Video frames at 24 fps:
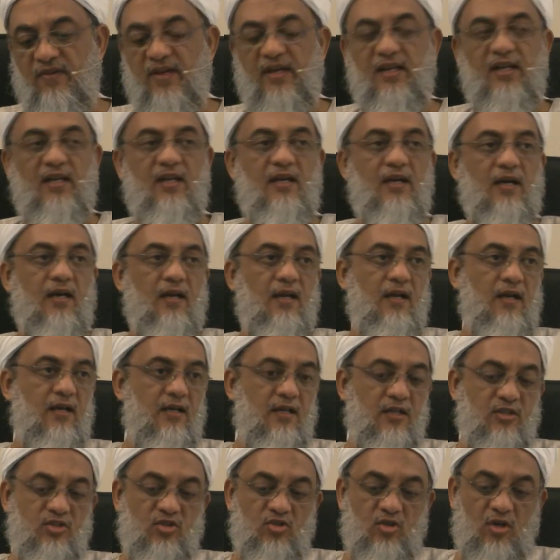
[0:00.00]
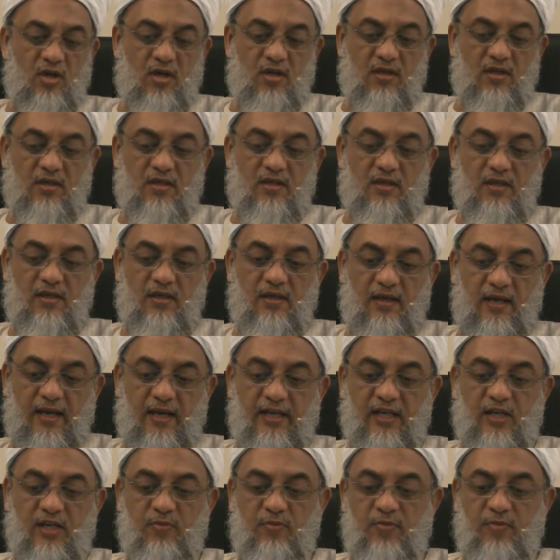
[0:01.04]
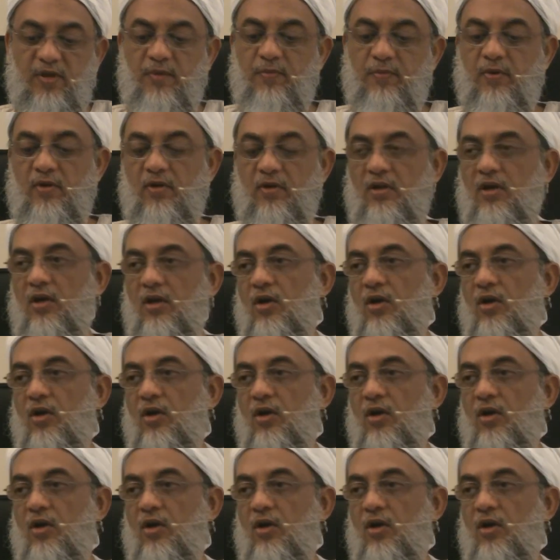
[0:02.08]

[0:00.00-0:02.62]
Verily, Allah does not like people